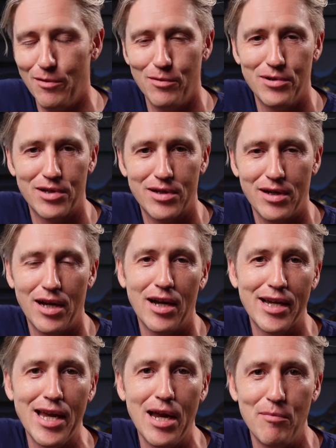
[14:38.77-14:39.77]
It was
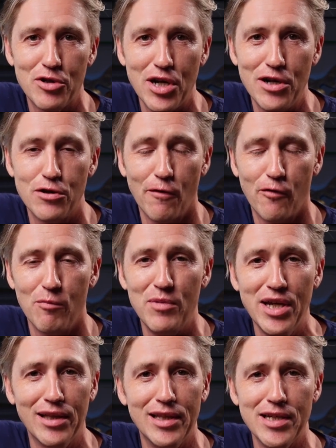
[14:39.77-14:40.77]
a game changer for
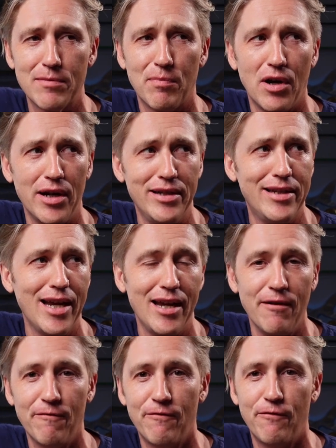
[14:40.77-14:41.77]
me, at least by
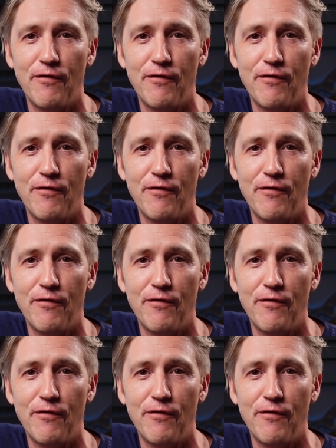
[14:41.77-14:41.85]
day